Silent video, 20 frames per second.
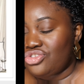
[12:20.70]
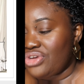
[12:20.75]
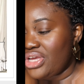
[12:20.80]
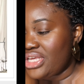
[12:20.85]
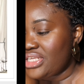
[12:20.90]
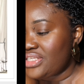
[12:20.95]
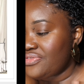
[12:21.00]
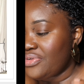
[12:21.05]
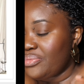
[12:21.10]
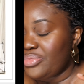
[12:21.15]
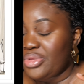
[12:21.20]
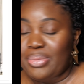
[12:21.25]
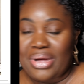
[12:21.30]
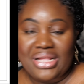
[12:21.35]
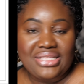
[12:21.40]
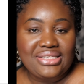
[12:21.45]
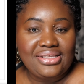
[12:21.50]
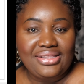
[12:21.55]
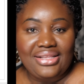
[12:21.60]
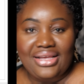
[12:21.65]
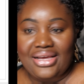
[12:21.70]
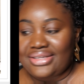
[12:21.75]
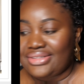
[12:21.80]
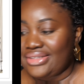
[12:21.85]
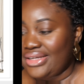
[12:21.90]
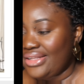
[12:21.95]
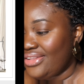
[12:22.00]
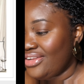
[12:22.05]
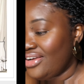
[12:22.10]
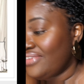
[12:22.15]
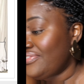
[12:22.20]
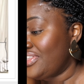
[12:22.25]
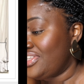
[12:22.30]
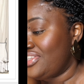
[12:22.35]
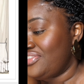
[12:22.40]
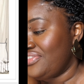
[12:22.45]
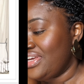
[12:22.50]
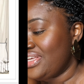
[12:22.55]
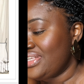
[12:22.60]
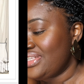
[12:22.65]
dress from the pattern line. I love
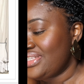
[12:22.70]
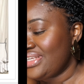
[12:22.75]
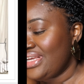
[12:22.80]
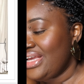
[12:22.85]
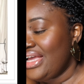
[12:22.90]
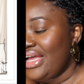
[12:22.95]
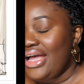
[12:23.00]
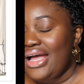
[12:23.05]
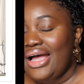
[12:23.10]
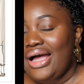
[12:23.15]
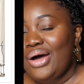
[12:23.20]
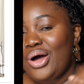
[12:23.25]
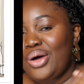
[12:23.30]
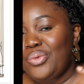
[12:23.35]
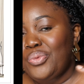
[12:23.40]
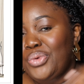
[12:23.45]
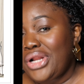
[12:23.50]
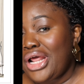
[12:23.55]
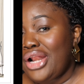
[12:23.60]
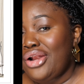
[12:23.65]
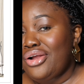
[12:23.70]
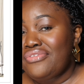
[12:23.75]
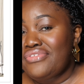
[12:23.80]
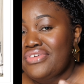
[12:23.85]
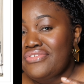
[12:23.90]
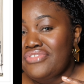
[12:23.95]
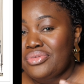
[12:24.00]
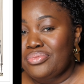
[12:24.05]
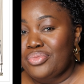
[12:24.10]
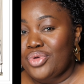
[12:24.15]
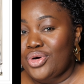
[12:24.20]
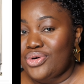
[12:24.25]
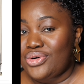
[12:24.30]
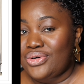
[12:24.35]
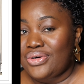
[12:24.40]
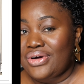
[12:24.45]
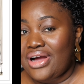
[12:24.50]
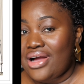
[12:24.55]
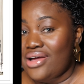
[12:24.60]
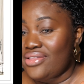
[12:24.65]
this dress. What I love even
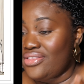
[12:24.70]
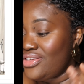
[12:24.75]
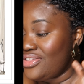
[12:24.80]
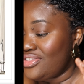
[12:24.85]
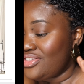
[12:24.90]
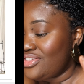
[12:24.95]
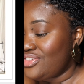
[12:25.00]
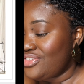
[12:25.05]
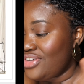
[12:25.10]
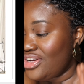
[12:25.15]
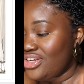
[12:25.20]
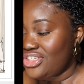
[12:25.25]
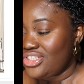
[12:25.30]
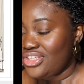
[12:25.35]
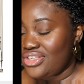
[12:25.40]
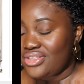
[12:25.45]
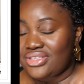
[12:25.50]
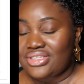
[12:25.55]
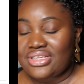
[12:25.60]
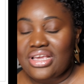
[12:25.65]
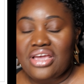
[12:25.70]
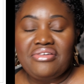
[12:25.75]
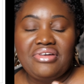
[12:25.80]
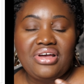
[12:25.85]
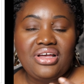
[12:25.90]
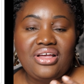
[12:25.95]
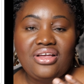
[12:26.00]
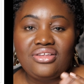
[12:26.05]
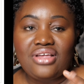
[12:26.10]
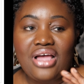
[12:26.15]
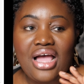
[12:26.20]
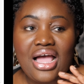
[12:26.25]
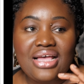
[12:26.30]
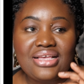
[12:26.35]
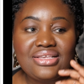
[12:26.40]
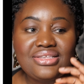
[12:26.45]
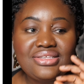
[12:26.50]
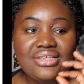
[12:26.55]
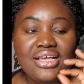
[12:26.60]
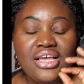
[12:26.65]
more are the instructions. Era
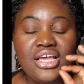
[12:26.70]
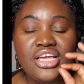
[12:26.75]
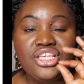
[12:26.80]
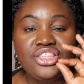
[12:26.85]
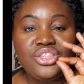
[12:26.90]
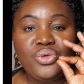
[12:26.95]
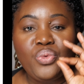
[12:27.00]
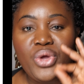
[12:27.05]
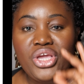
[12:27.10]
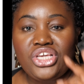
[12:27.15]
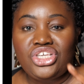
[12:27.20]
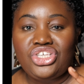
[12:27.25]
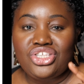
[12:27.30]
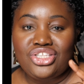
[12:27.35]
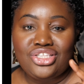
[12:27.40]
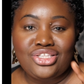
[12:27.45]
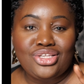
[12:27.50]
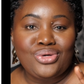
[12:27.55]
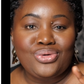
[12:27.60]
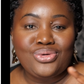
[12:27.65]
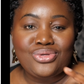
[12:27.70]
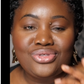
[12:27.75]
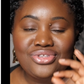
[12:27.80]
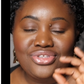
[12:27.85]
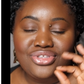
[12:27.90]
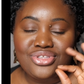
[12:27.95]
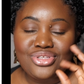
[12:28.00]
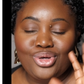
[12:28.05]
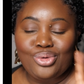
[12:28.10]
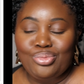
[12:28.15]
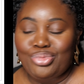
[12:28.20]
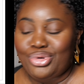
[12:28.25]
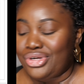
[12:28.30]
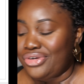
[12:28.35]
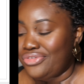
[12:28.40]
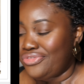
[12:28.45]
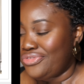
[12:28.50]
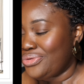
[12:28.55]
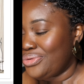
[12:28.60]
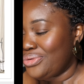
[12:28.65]
has the way she sews, so
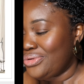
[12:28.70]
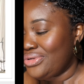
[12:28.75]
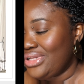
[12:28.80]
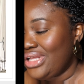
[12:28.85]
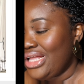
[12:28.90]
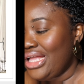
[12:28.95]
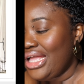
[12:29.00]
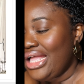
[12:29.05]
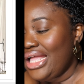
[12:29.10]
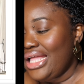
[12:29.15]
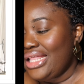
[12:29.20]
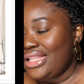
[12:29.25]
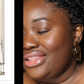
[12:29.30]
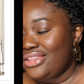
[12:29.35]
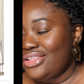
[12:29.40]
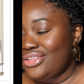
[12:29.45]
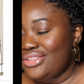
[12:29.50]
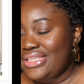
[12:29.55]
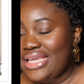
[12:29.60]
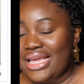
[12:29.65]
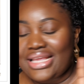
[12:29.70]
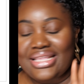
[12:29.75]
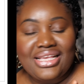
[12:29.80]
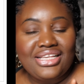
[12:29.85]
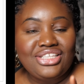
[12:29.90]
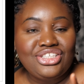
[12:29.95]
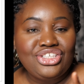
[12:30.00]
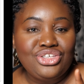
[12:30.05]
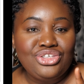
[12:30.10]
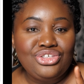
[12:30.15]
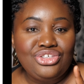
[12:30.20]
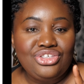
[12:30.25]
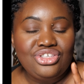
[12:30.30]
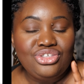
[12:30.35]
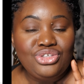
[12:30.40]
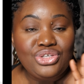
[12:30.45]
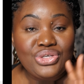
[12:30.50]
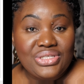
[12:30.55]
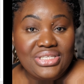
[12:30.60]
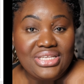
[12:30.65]
beautiful. The techniques she
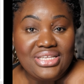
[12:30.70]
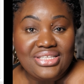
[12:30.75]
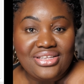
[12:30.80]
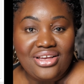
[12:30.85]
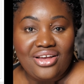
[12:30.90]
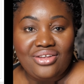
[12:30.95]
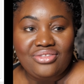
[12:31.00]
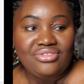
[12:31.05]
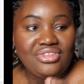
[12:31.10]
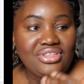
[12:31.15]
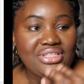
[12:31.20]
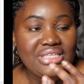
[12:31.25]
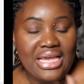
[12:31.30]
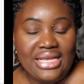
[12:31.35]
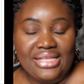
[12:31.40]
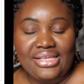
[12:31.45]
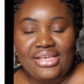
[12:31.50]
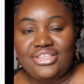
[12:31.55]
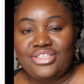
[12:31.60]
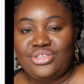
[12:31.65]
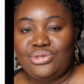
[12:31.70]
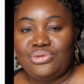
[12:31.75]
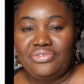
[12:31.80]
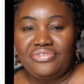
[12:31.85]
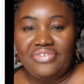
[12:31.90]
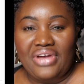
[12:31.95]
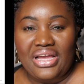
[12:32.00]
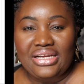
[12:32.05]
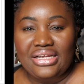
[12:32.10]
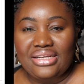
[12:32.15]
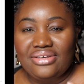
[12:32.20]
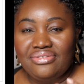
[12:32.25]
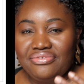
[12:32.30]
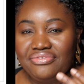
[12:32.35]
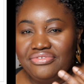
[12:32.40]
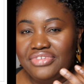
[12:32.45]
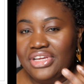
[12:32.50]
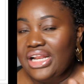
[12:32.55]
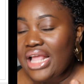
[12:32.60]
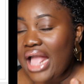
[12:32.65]
uses are the techniques you'll find
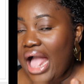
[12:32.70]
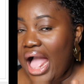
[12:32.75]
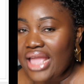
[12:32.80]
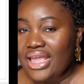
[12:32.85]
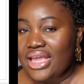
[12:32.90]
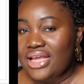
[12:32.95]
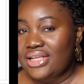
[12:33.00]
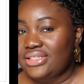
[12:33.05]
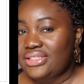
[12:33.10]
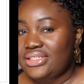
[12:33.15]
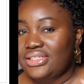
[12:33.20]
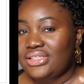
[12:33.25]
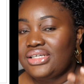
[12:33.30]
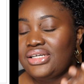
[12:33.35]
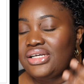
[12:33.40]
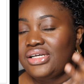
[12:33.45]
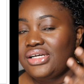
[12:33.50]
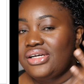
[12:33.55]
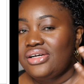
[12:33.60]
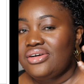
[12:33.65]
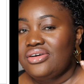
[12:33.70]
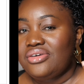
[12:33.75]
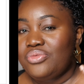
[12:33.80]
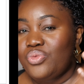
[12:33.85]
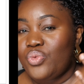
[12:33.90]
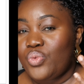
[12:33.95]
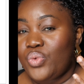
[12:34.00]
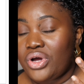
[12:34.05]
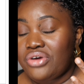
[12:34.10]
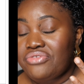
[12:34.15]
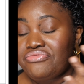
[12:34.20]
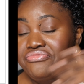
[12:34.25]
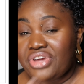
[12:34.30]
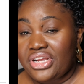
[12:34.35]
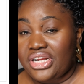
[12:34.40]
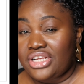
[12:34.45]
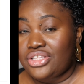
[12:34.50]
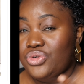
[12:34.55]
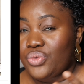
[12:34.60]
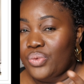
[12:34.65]
in really high-end
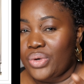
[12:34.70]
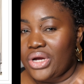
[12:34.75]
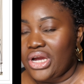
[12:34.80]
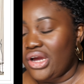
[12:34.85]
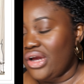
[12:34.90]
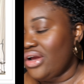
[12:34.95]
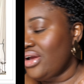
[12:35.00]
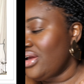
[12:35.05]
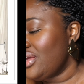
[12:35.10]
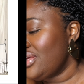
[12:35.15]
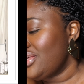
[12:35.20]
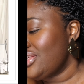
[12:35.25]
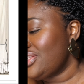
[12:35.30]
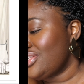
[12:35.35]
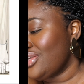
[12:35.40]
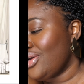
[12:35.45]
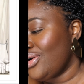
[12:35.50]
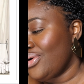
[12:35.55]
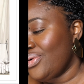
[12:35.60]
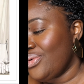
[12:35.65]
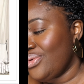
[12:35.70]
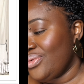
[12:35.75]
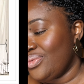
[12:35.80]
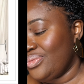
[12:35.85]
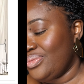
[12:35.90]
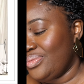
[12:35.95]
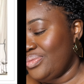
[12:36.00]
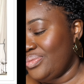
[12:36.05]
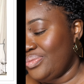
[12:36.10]
ready to wear. So